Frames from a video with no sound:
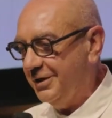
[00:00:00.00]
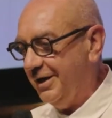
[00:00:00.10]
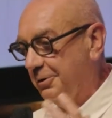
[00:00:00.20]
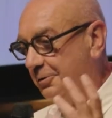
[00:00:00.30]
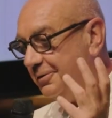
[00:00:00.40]

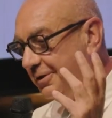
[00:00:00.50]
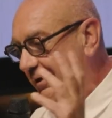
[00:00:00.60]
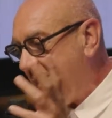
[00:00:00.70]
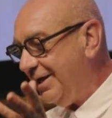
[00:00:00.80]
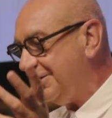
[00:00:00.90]
And on
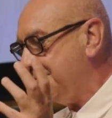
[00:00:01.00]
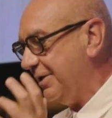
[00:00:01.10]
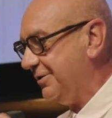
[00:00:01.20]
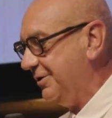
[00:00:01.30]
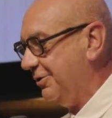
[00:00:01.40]
that
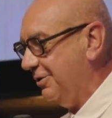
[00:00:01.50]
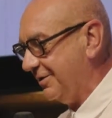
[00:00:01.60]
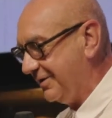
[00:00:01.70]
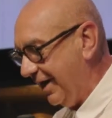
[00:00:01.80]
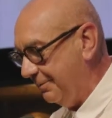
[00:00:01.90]
particular
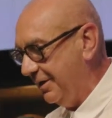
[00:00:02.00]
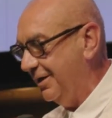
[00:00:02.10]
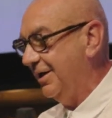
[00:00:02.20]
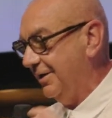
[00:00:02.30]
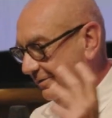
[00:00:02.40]
summer,
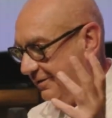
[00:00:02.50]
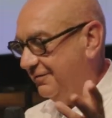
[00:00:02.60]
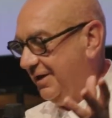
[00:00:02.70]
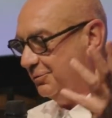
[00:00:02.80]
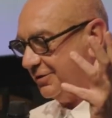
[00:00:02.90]
the
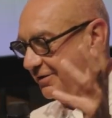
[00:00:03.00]
famous